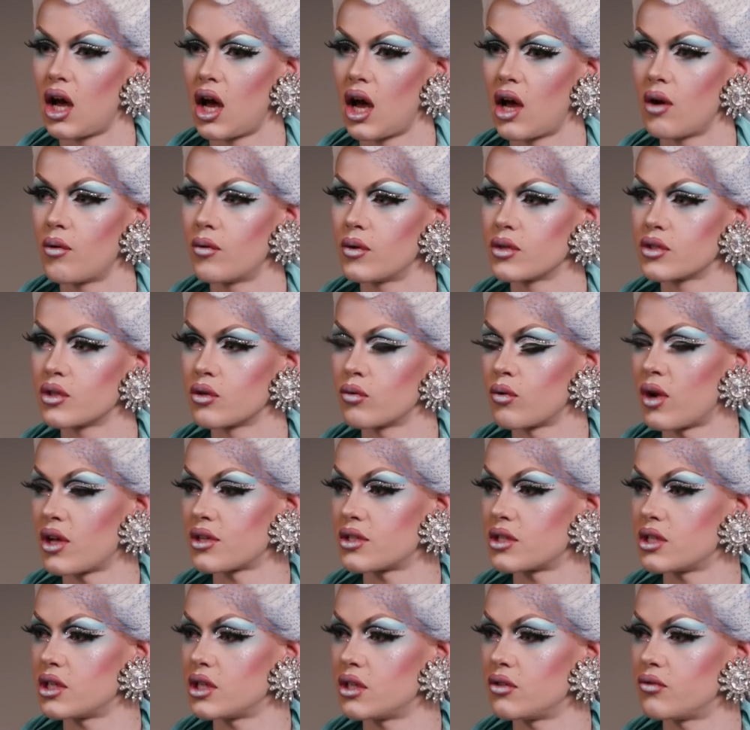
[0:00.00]
I was
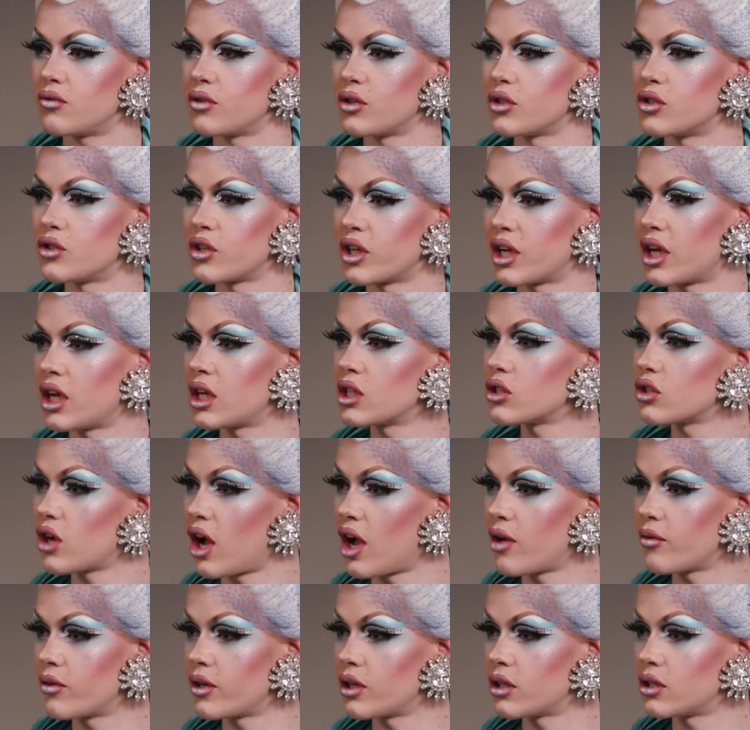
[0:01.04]
arrested for drinking and
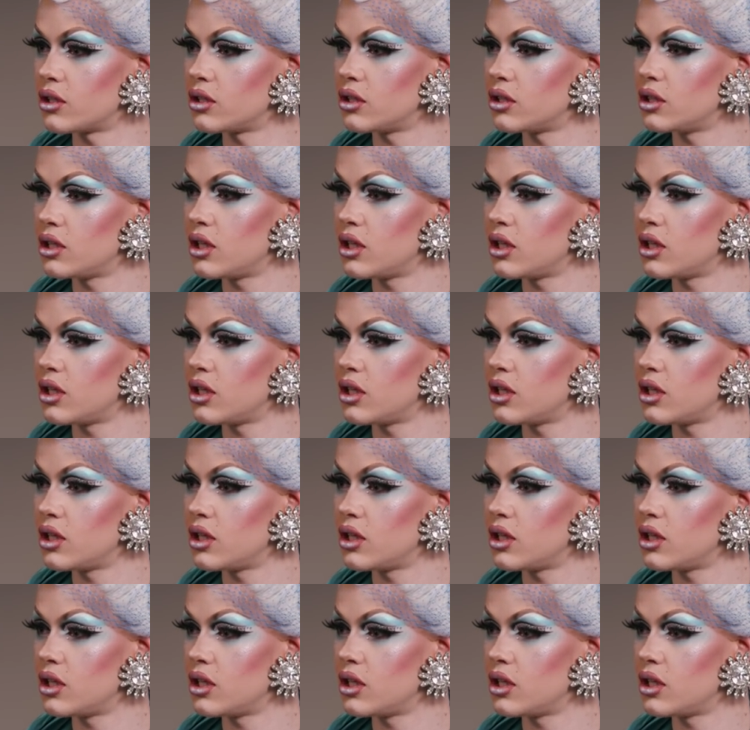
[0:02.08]
driving,